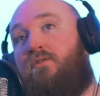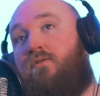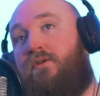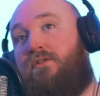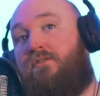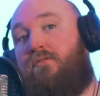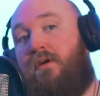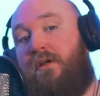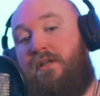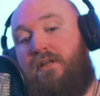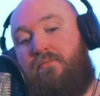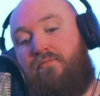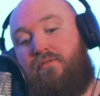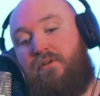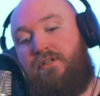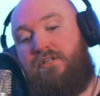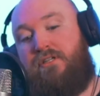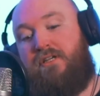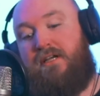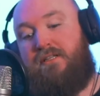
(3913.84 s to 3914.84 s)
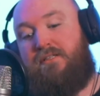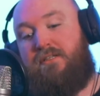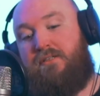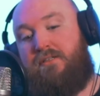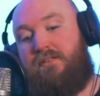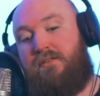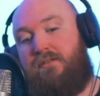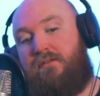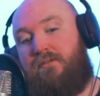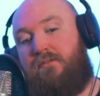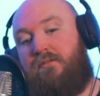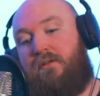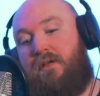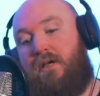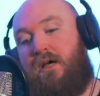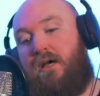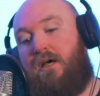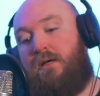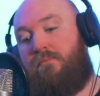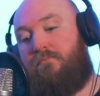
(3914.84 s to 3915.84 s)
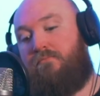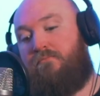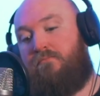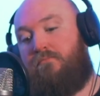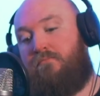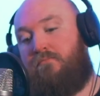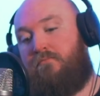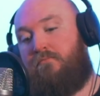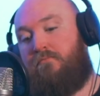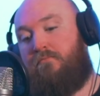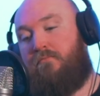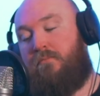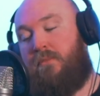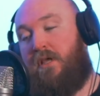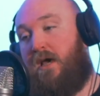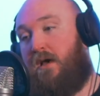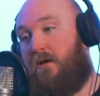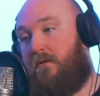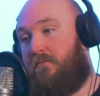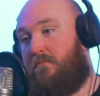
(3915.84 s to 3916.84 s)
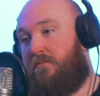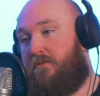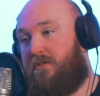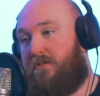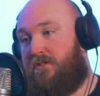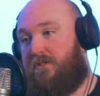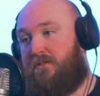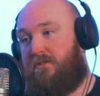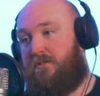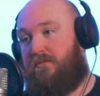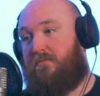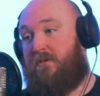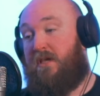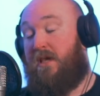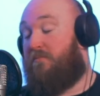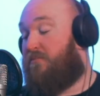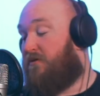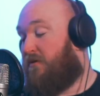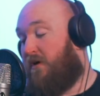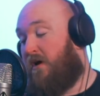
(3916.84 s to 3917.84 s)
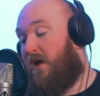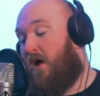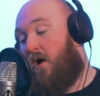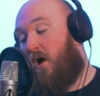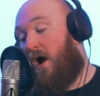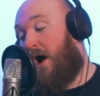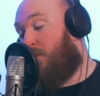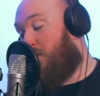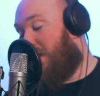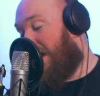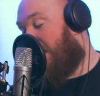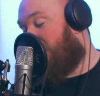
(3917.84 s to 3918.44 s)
always greatly appreciated. Yeah. Um, yeah, just keep through Uh, we